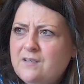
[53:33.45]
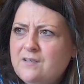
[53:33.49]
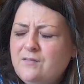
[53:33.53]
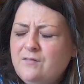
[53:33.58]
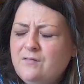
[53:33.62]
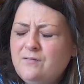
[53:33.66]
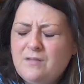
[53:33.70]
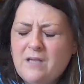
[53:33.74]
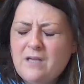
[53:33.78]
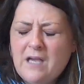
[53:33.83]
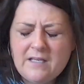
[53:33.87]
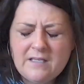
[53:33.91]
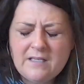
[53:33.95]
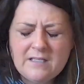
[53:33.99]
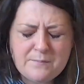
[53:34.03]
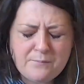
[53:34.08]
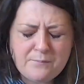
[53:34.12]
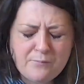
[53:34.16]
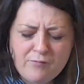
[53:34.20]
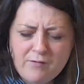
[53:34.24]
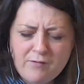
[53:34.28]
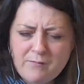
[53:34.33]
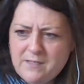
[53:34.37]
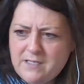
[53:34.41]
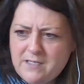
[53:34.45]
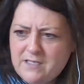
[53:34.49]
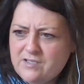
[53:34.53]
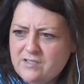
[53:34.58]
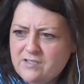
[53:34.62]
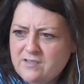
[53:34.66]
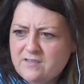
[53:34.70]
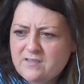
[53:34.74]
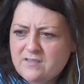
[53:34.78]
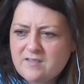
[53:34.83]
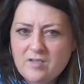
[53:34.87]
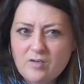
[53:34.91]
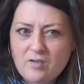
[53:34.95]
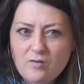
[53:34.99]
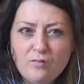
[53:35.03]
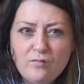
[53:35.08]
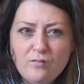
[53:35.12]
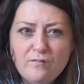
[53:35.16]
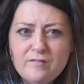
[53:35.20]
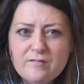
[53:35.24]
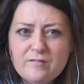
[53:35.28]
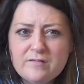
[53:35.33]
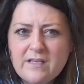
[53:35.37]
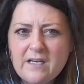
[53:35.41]
you had this premonition that something
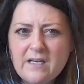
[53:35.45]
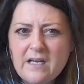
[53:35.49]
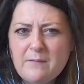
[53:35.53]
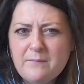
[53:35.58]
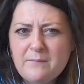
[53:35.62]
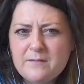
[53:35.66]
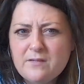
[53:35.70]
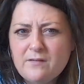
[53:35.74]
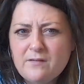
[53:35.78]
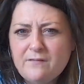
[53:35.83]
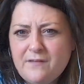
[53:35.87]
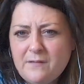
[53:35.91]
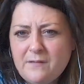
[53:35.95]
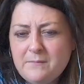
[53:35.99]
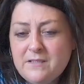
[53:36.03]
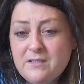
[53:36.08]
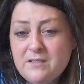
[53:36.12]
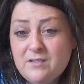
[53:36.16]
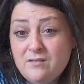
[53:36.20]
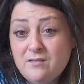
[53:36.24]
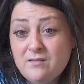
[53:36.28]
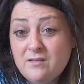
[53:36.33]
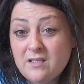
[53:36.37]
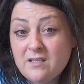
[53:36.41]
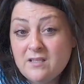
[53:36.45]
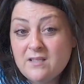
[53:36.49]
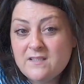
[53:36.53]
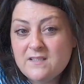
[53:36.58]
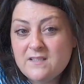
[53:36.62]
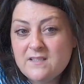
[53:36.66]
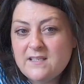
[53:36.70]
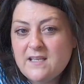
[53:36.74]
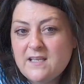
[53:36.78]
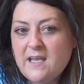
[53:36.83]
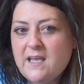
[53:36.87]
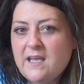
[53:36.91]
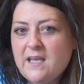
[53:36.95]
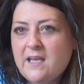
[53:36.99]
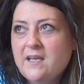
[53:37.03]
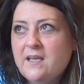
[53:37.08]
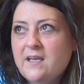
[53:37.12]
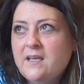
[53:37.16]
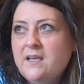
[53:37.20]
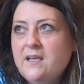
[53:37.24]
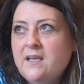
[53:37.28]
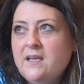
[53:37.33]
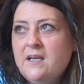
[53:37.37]
awful was going to happen to your family? Do you think this is it?